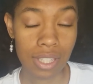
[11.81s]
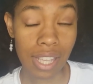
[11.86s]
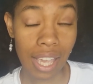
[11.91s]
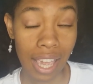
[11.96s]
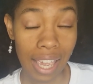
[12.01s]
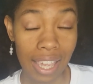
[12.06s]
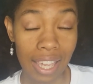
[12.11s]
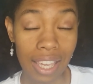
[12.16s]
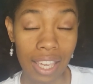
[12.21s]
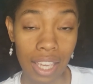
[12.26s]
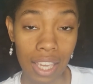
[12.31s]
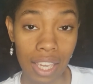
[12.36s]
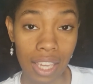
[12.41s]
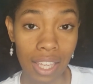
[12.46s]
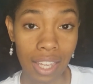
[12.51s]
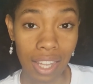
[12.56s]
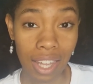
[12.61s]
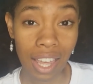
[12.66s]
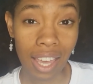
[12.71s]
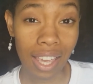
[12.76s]

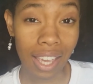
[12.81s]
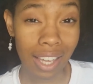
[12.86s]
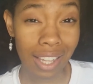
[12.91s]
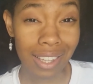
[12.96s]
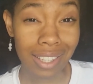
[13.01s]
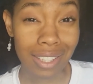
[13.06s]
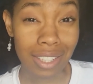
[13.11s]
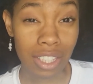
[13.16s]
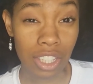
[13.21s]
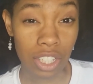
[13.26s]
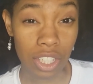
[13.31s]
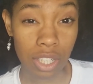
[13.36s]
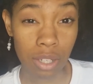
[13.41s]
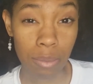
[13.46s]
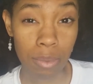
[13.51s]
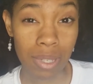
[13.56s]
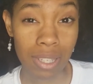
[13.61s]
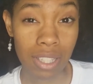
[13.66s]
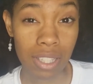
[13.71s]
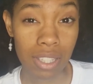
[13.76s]
taking like a
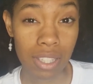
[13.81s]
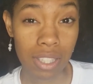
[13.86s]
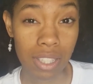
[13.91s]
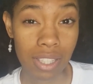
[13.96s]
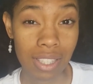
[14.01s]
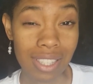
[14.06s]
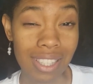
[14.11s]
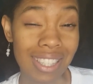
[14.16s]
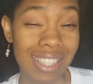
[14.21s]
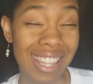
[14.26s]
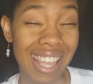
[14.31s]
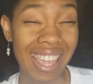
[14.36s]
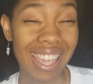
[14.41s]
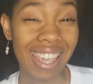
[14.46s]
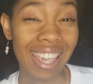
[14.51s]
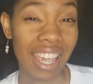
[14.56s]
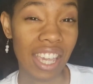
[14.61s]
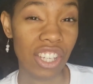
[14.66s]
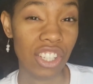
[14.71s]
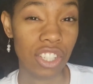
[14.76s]
legitimate
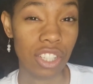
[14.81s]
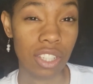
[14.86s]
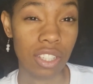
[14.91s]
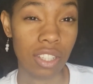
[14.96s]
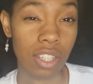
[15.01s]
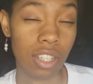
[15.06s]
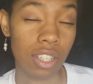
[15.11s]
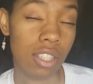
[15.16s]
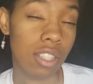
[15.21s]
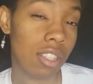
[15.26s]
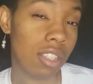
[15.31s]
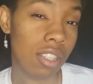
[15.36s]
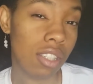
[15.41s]
staycation because